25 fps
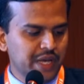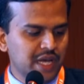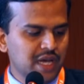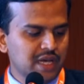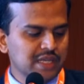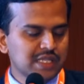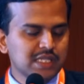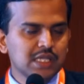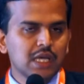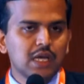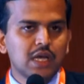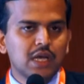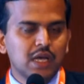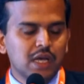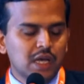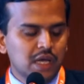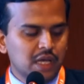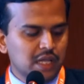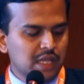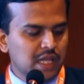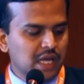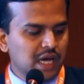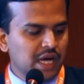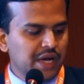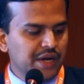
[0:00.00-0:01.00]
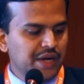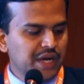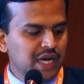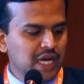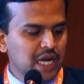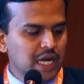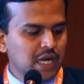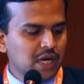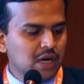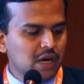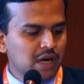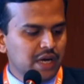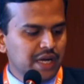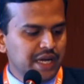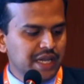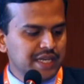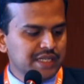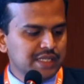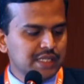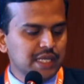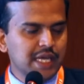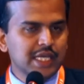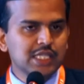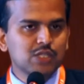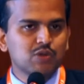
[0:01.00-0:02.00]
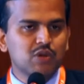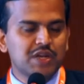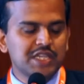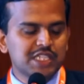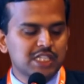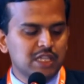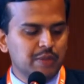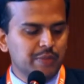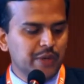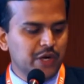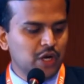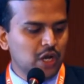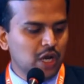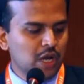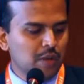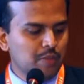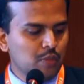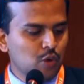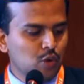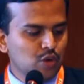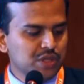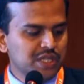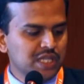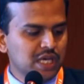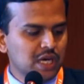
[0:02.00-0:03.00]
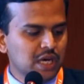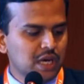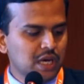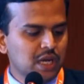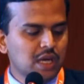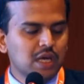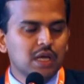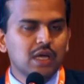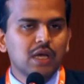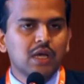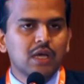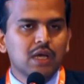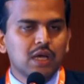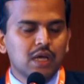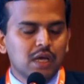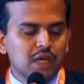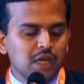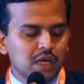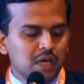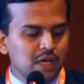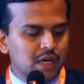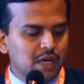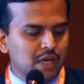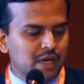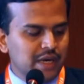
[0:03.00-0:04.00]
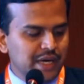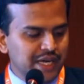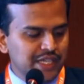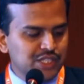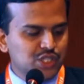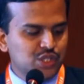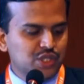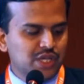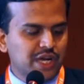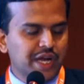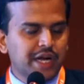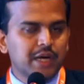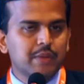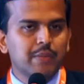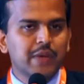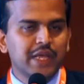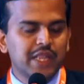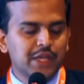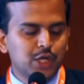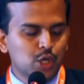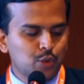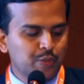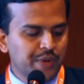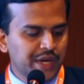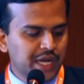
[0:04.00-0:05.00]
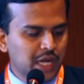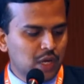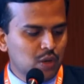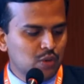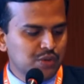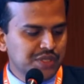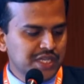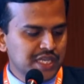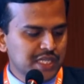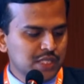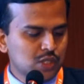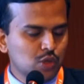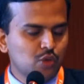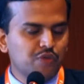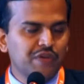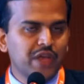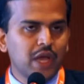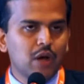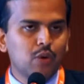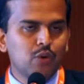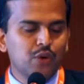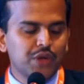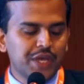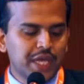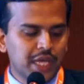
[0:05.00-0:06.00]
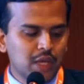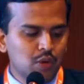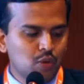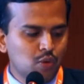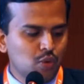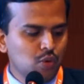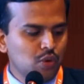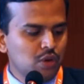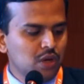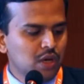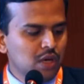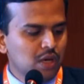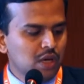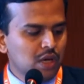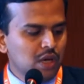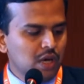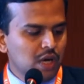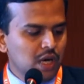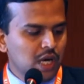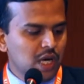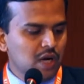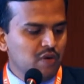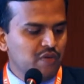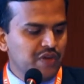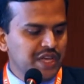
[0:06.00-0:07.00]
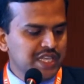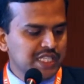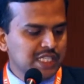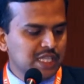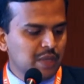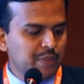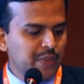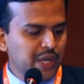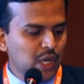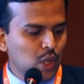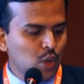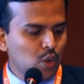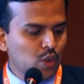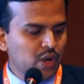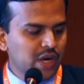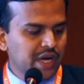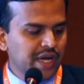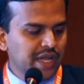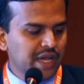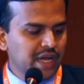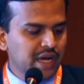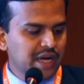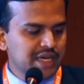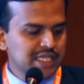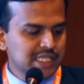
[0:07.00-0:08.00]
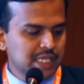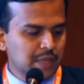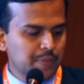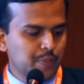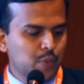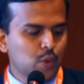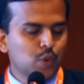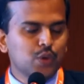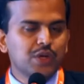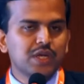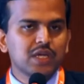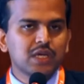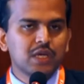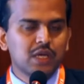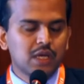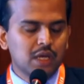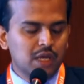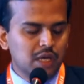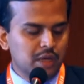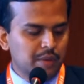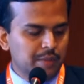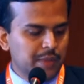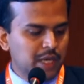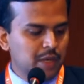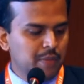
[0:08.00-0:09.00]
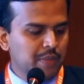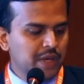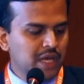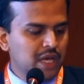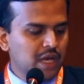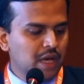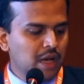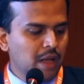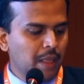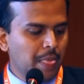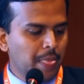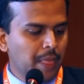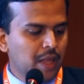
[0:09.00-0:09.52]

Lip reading: because the adrenal cortex as well as the medulla both are destroyed by the tuberculosis. So we have to give always the mineralocorticoid support, maybe